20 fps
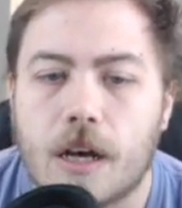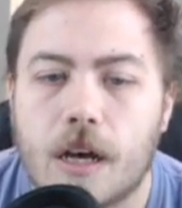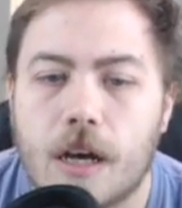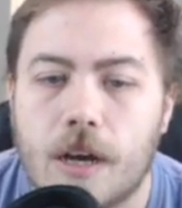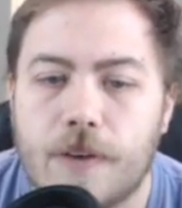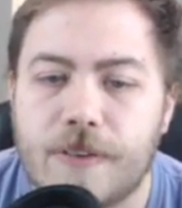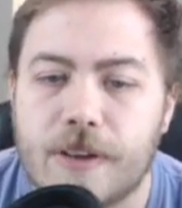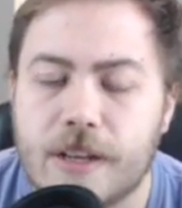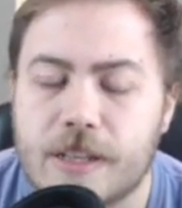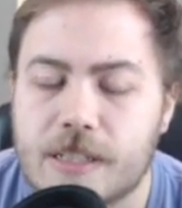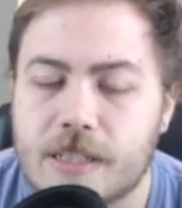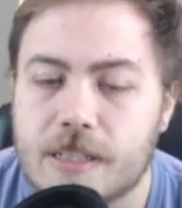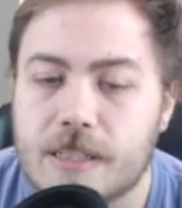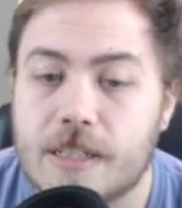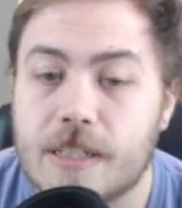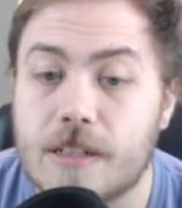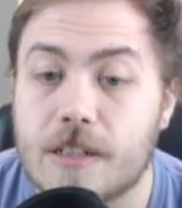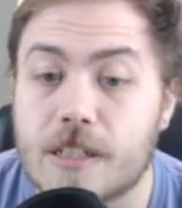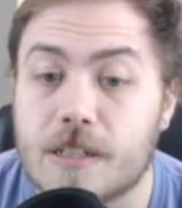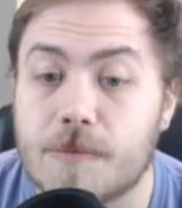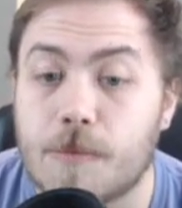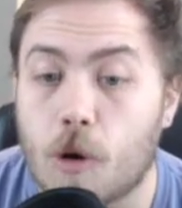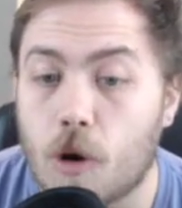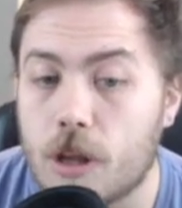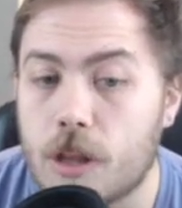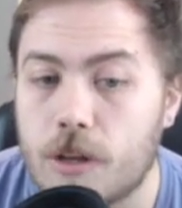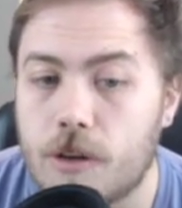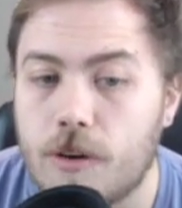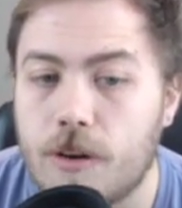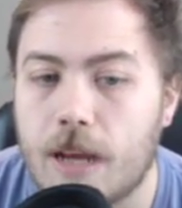If this deals more
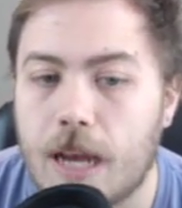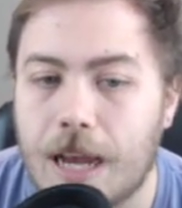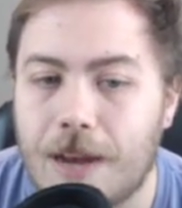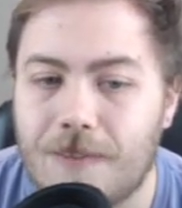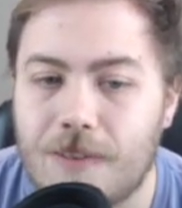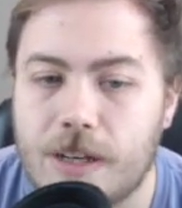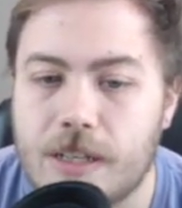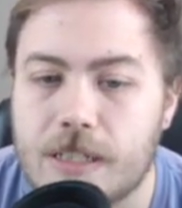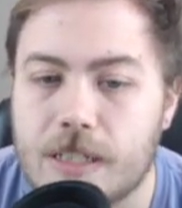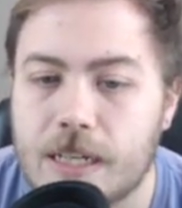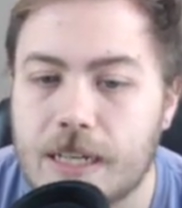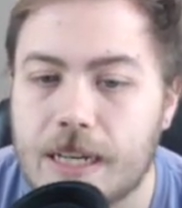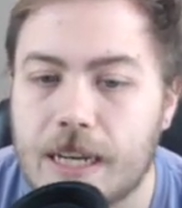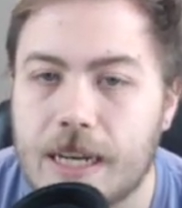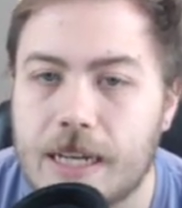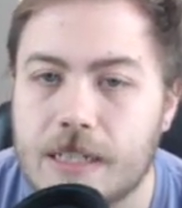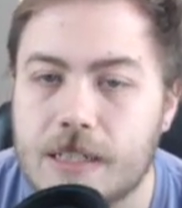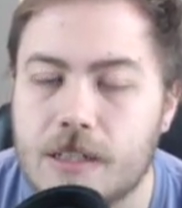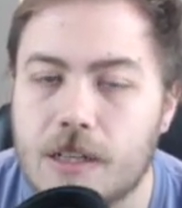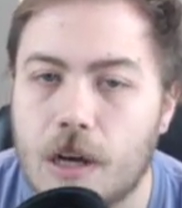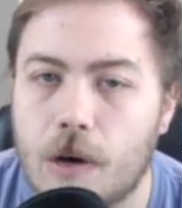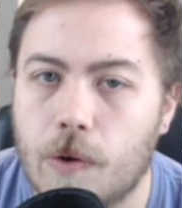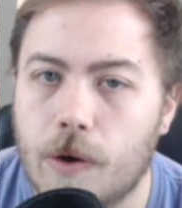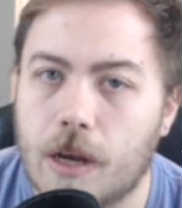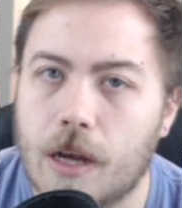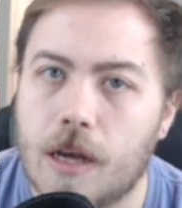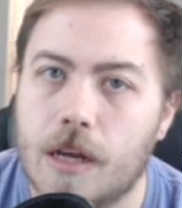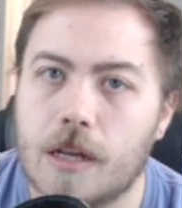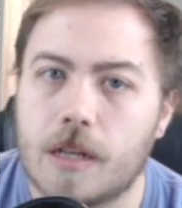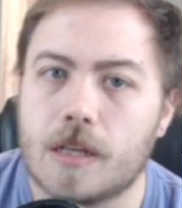than 2 damage, it gains go
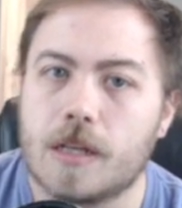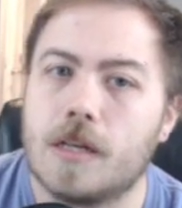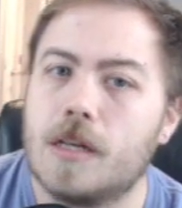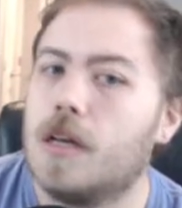again.